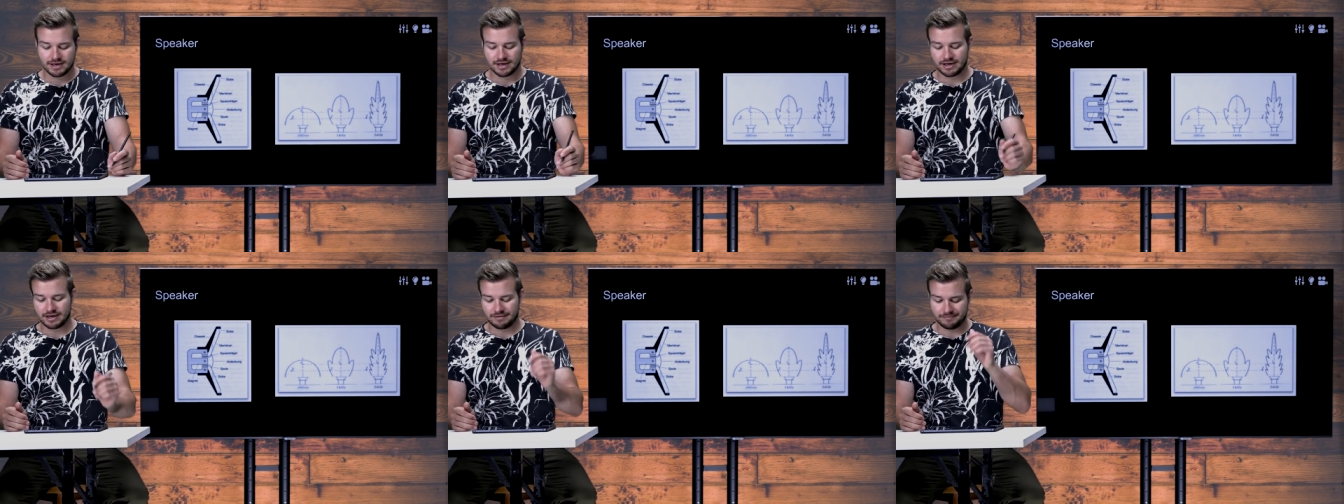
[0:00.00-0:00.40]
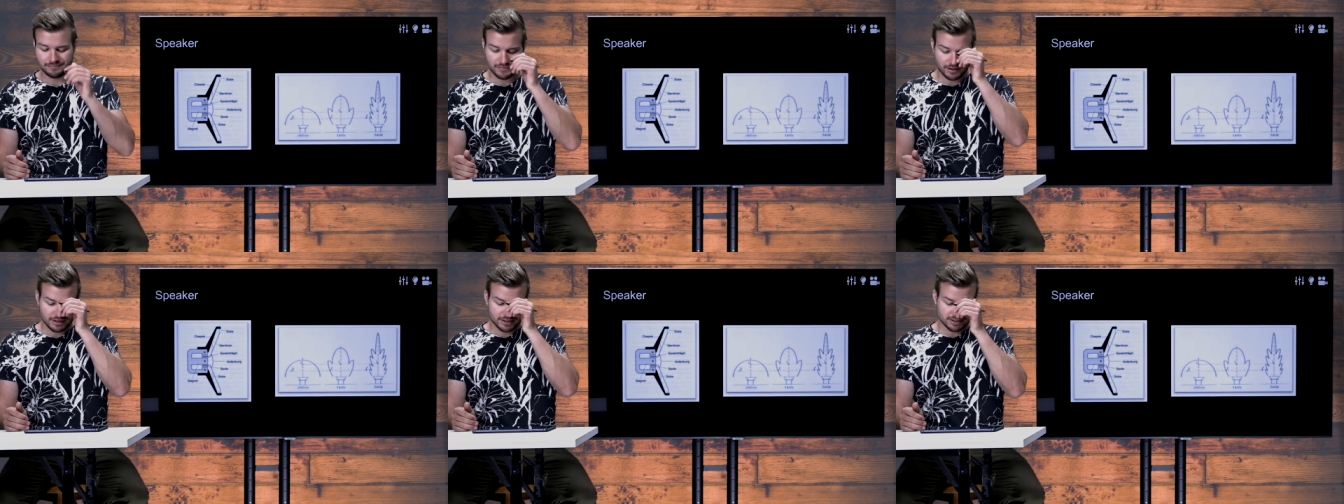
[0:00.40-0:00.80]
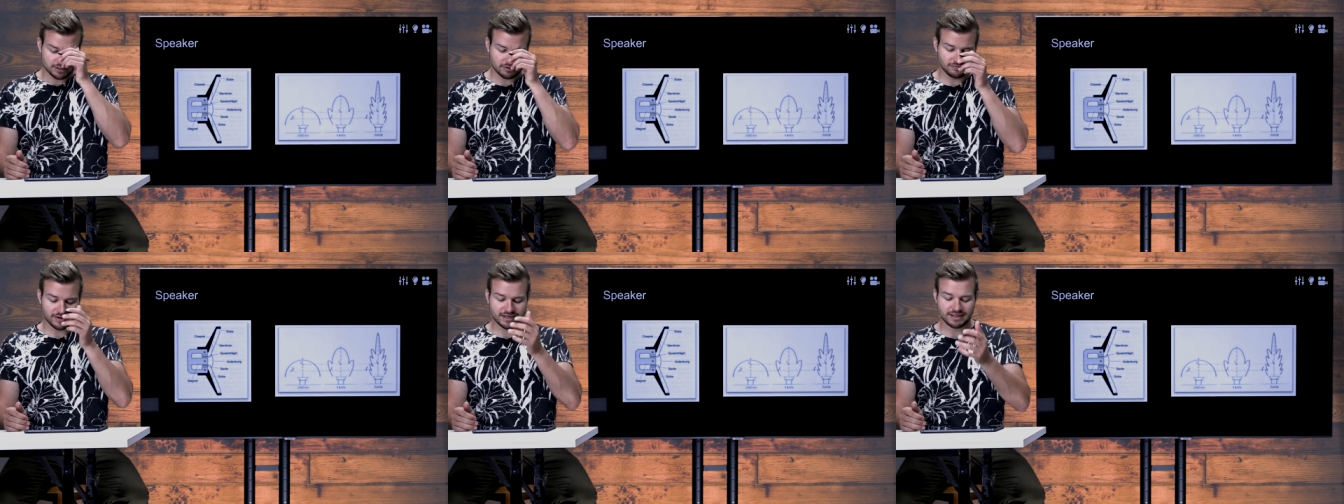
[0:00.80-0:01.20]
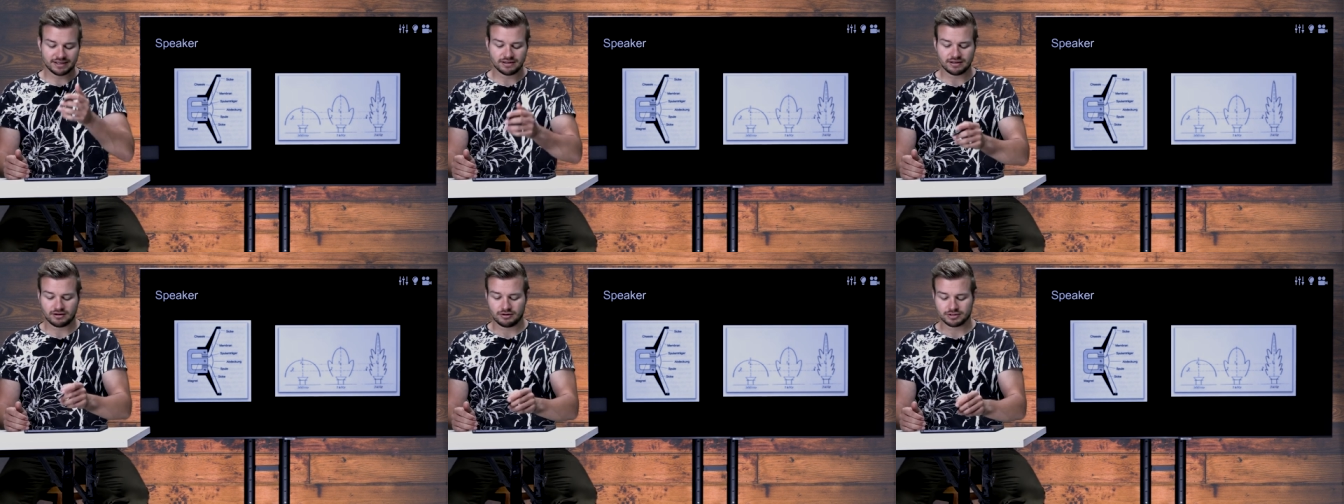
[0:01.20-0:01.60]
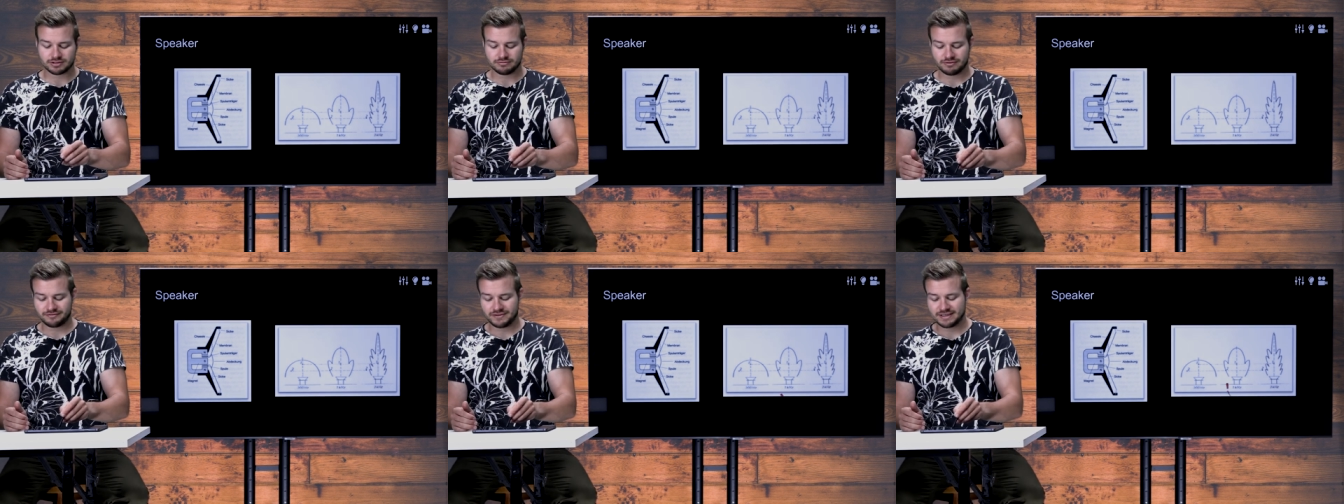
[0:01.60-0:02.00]
Um, so we can
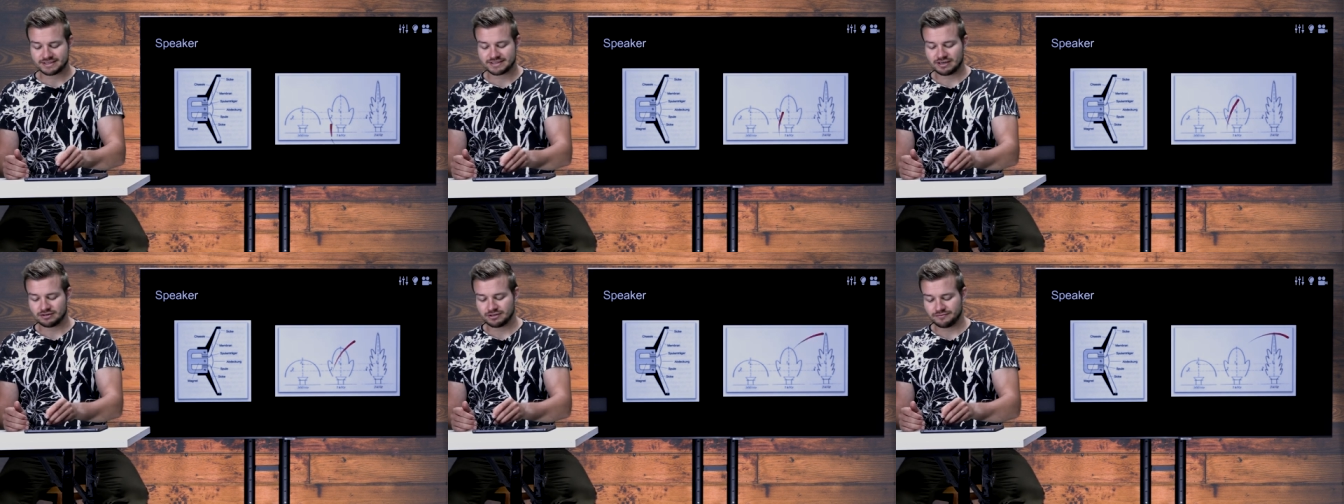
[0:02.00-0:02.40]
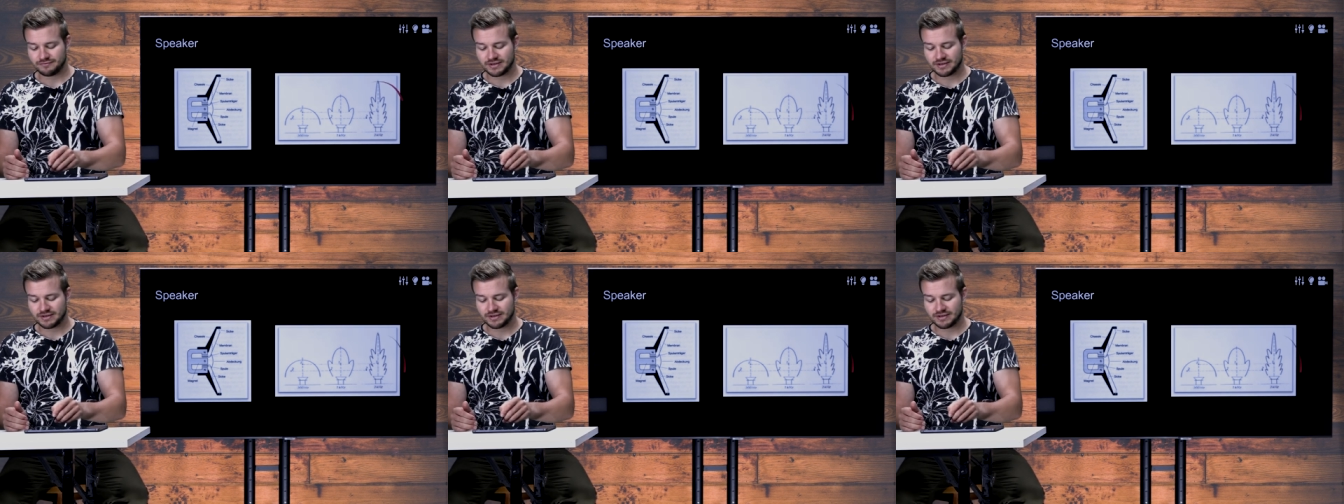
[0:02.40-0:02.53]
also with this sound,